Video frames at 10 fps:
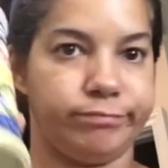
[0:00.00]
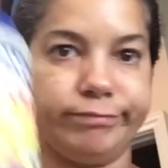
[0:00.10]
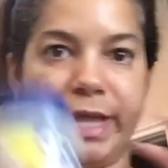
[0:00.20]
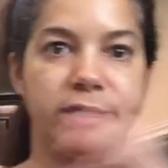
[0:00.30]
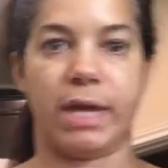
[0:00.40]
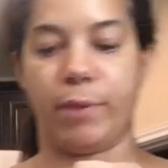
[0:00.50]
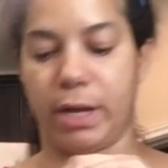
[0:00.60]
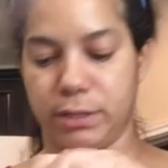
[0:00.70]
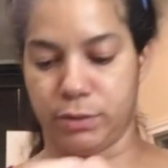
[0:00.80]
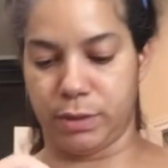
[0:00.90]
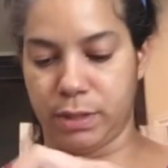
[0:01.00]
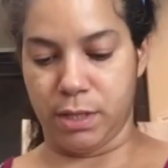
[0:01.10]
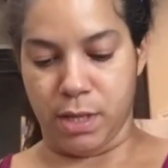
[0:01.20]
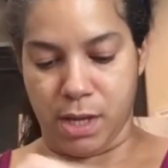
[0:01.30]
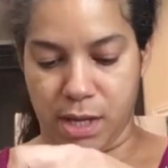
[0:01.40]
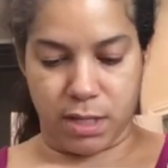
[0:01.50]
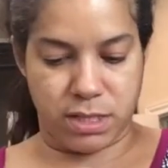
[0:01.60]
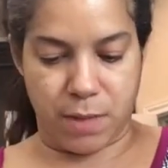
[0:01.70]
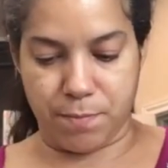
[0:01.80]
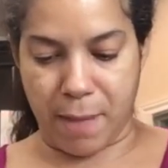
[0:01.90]
That's how I do it.
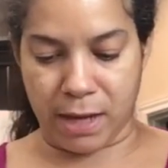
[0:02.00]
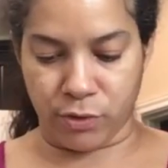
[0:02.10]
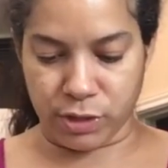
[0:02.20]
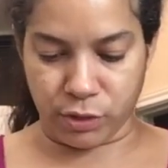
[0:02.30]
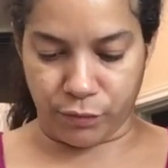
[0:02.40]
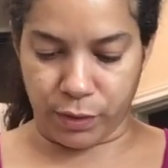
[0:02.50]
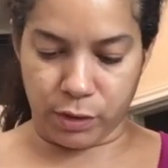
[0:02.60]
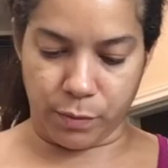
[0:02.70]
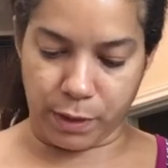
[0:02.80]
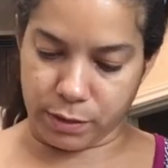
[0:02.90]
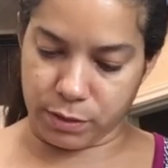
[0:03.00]
Except mine is a sofrito because,